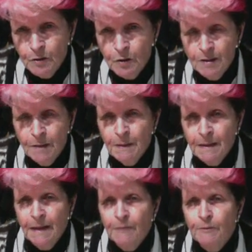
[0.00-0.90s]
So something
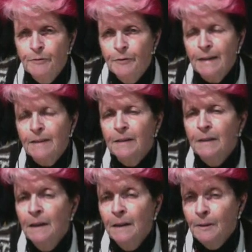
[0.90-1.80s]
that reflected
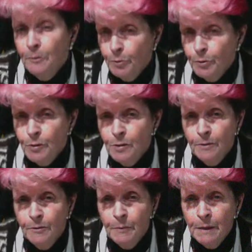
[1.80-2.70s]
the roots
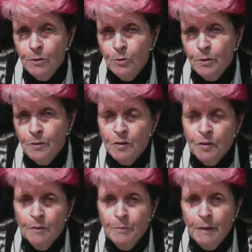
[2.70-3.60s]
from the orchids,
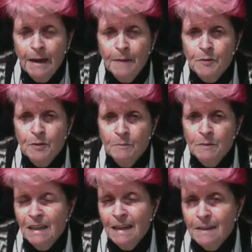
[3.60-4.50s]
so perhaps some
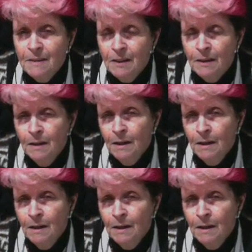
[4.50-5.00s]
tillandsia